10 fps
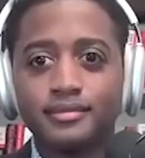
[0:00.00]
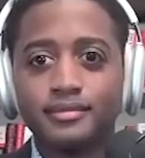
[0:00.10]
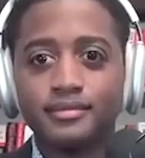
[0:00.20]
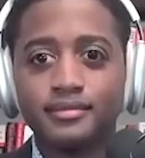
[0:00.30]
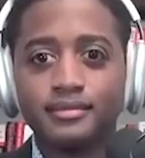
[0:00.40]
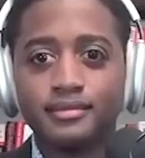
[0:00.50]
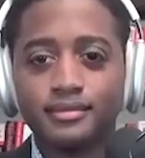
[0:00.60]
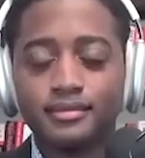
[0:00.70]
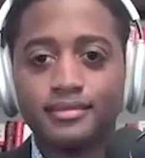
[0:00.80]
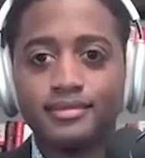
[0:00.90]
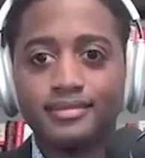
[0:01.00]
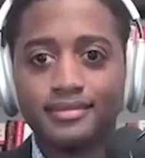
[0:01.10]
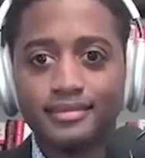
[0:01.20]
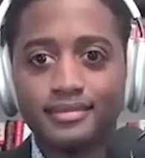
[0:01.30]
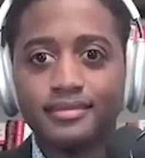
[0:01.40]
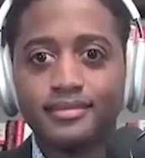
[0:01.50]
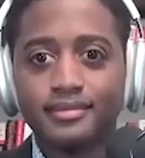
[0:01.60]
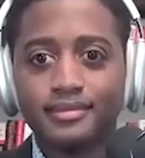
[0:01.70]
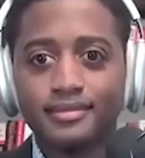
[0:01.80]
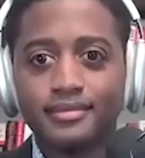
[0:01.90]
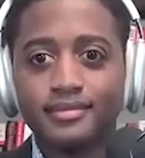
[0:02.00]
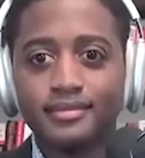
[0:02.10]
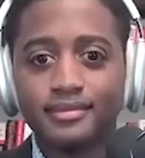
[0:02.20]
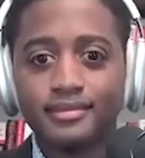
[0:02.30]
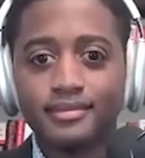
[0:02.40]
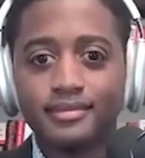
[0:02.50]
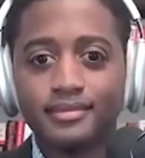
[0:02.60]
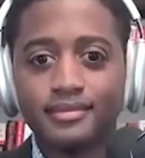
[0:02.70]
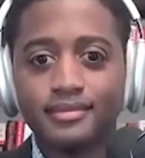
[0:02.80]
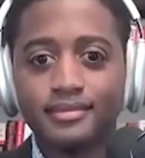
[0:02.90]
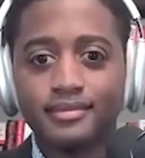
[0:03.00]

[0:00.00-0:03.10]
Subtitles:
No words are spoken by the person on screen.